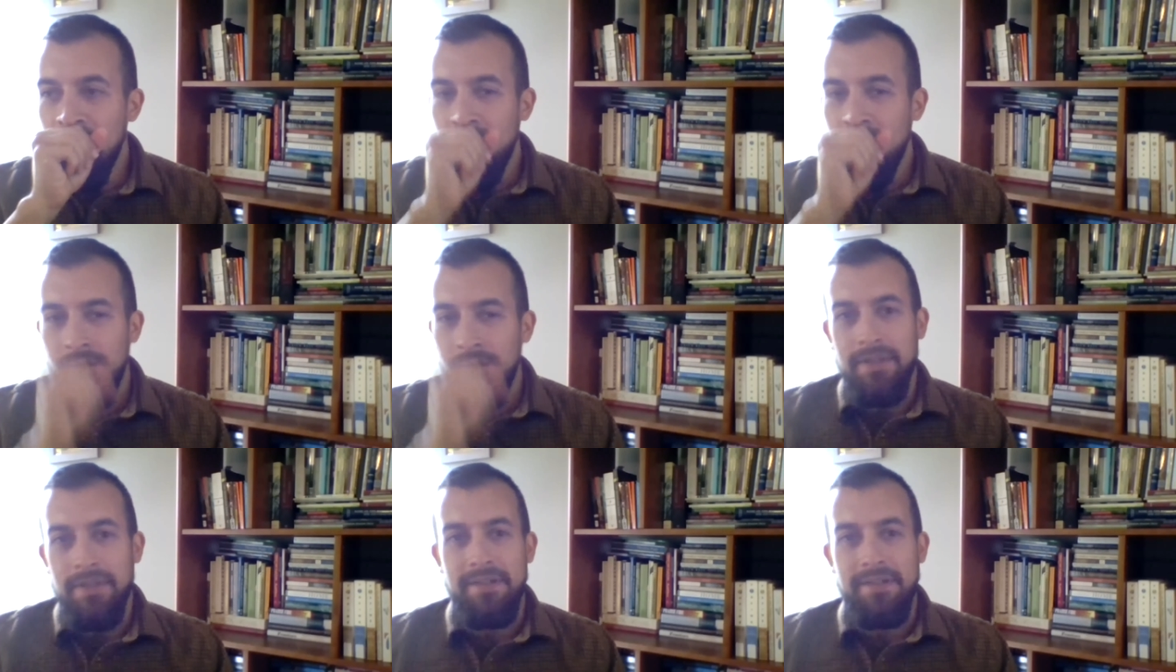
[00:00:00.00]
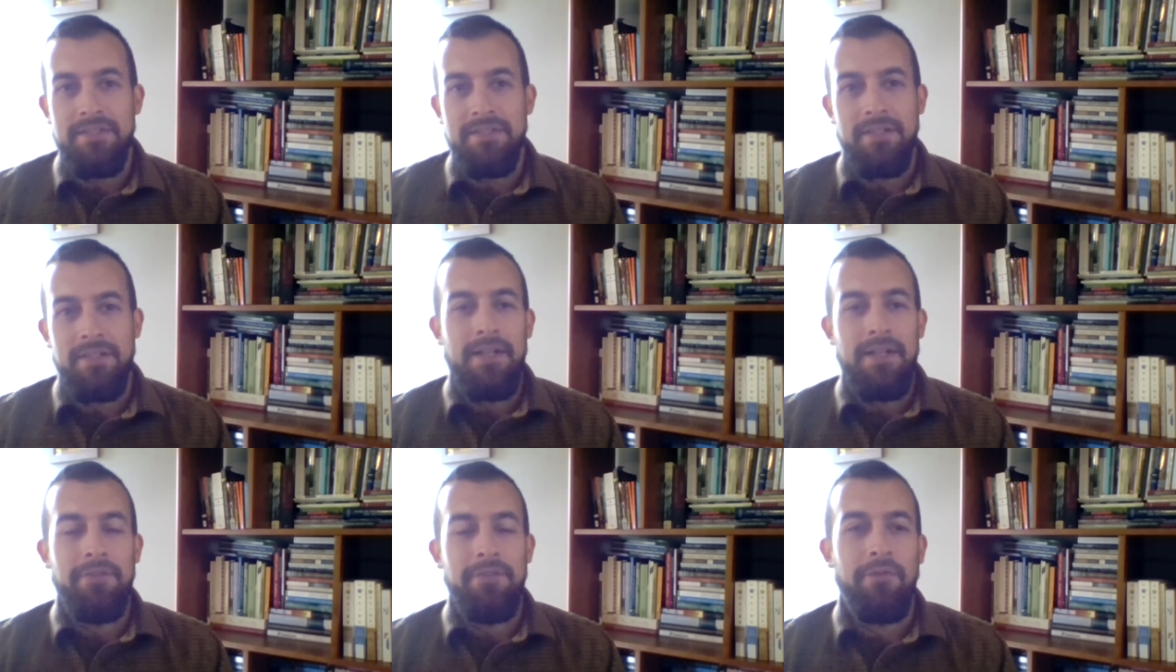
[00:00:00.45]
just
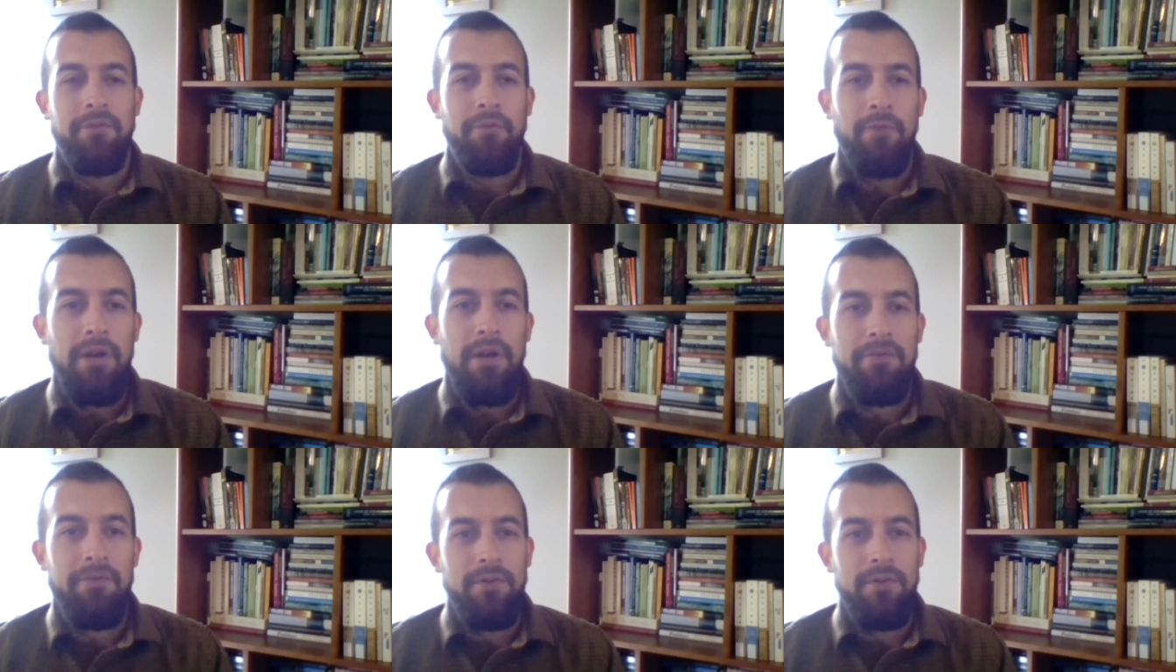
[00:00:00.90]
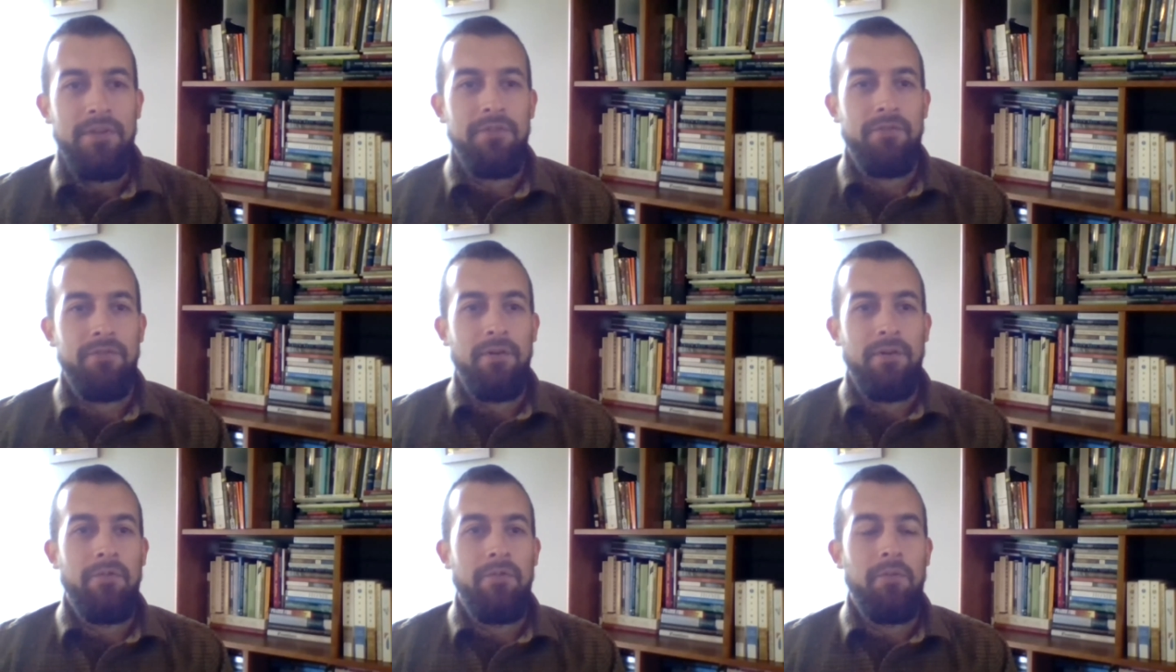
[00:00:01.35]
kind of for reference
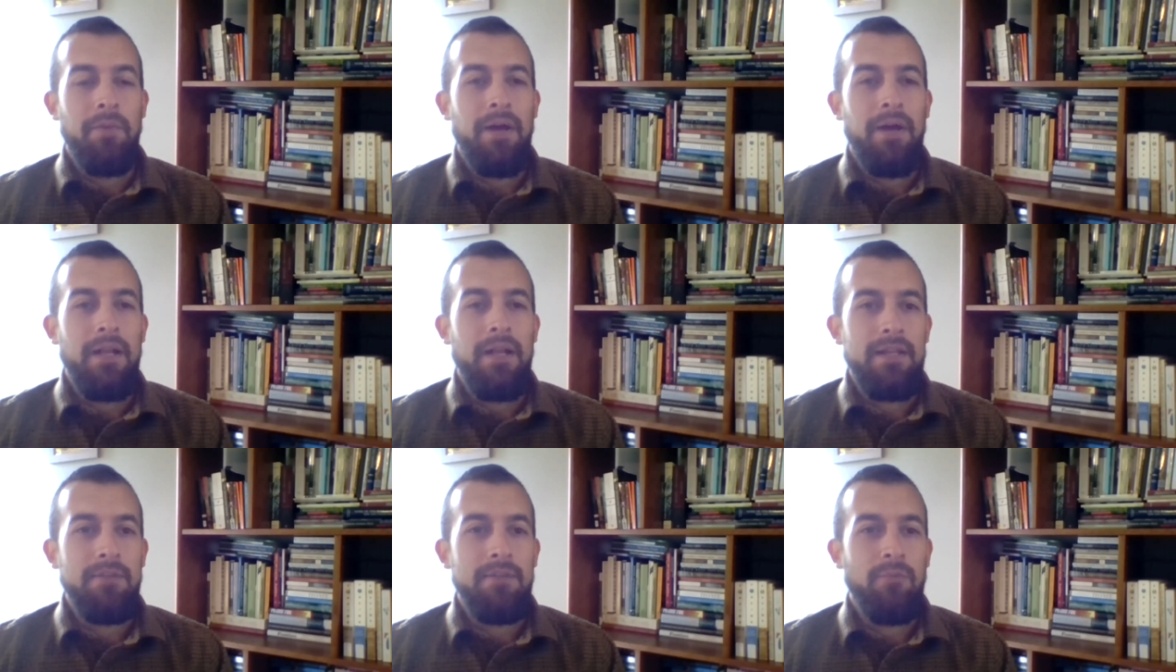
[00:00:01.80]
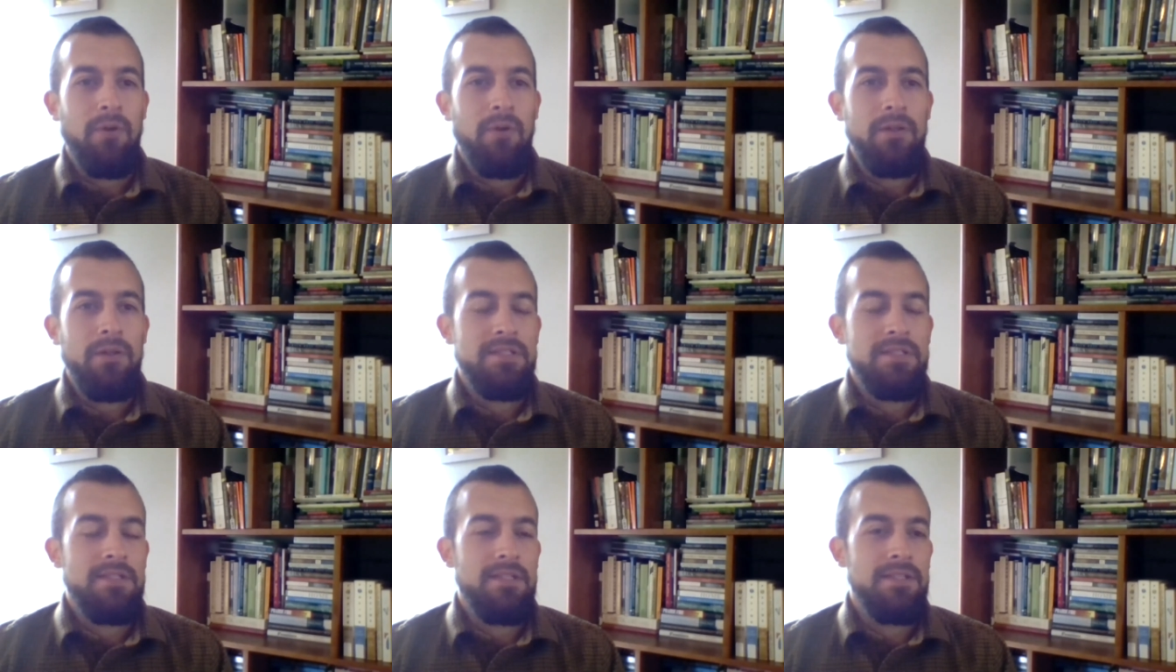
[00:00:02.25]
for everybody,
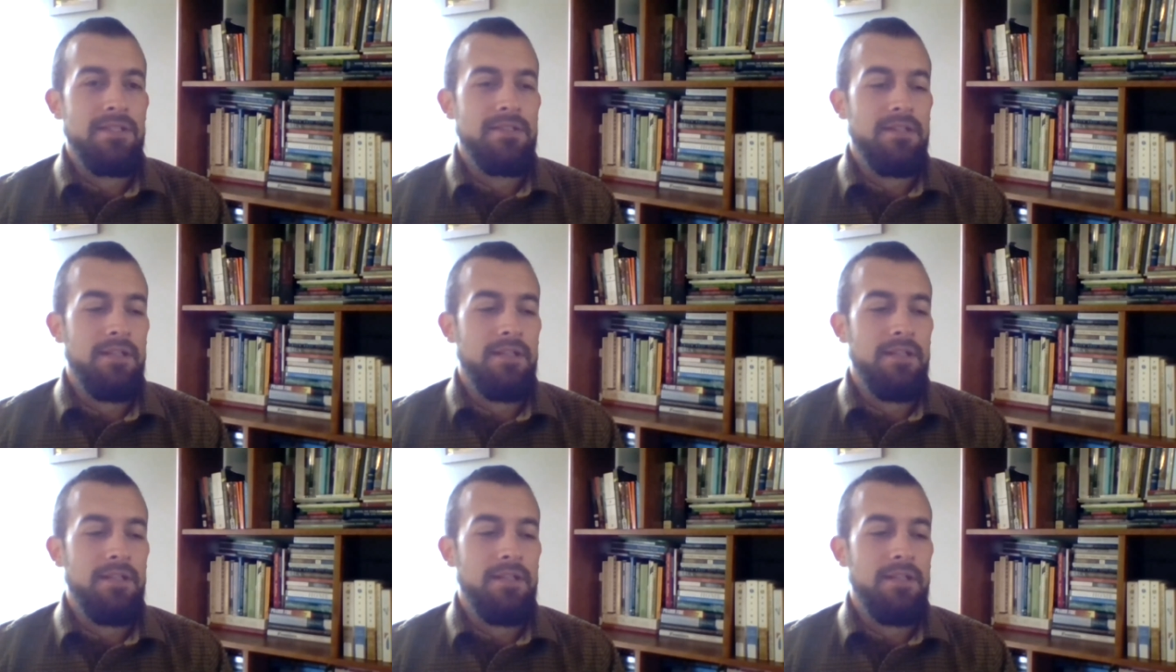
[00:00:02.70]
what's this